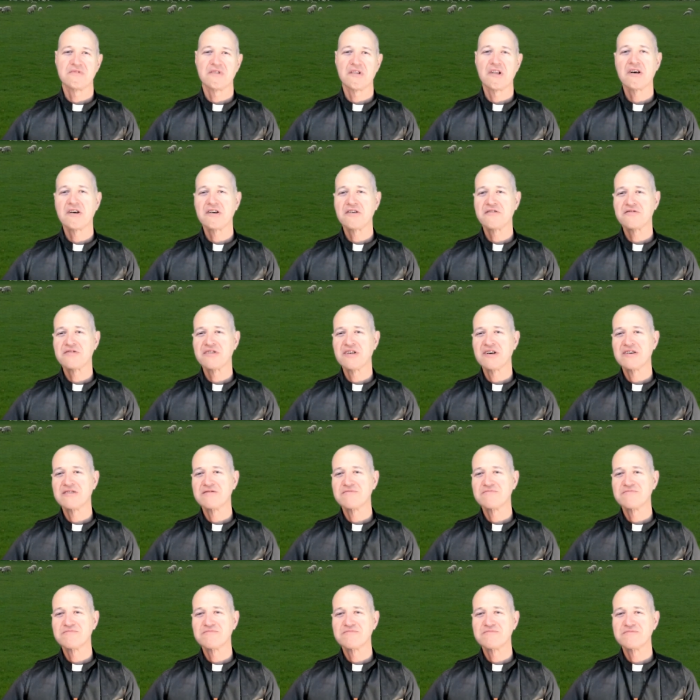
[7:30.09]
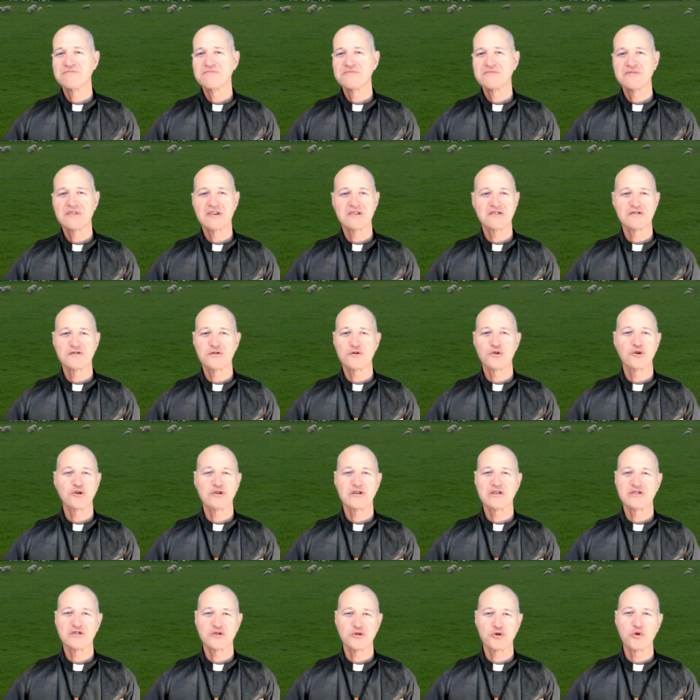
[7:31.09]
Life that doesn't look
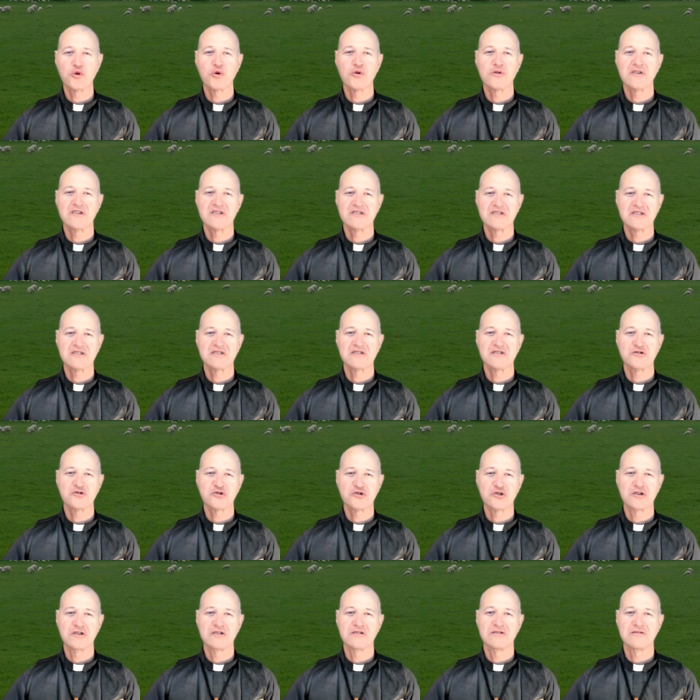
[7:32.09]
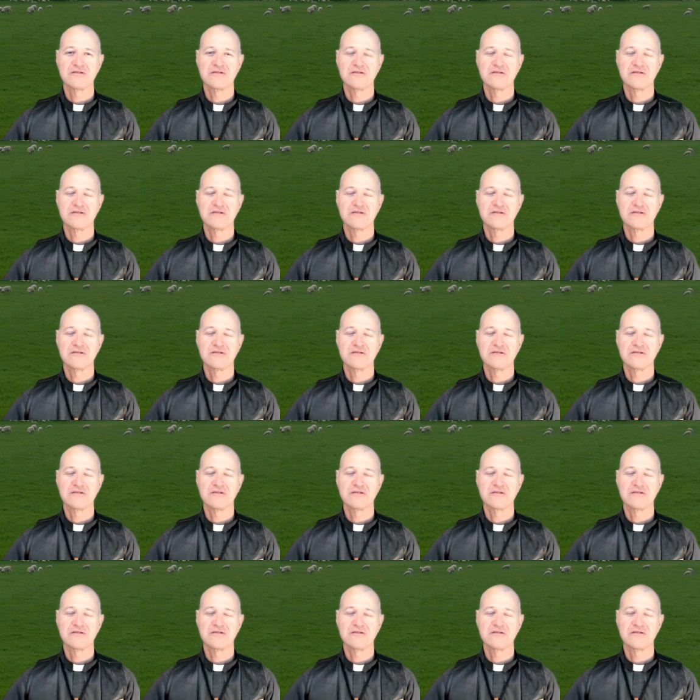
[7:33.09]
as glorious as it should.